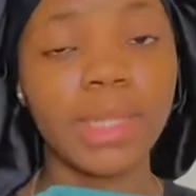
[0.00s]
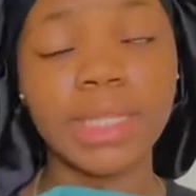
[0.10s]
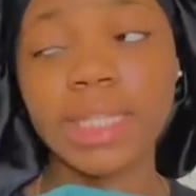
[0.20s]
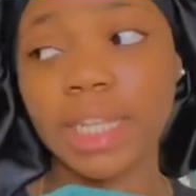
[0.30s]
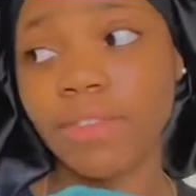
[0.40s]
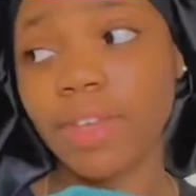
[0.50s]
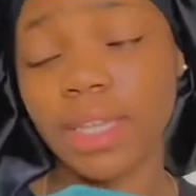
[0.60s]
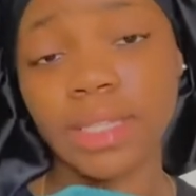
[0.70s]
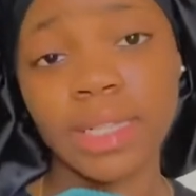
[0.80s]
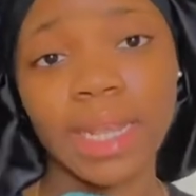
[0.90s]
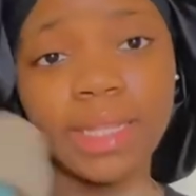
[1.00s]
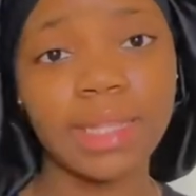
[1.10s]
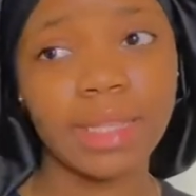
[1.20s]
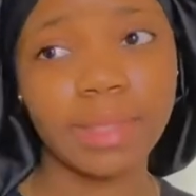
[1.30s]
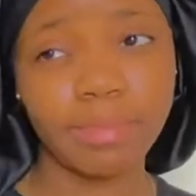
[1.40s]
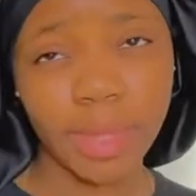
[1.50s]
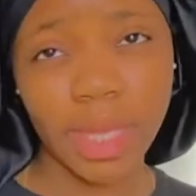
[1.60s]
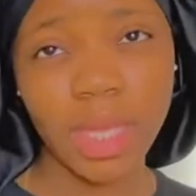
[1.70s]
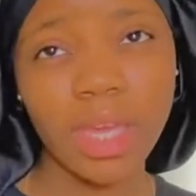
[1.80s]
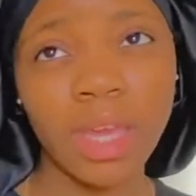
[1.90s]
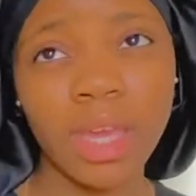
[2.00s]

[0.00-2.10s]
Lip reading: sleeve is like big,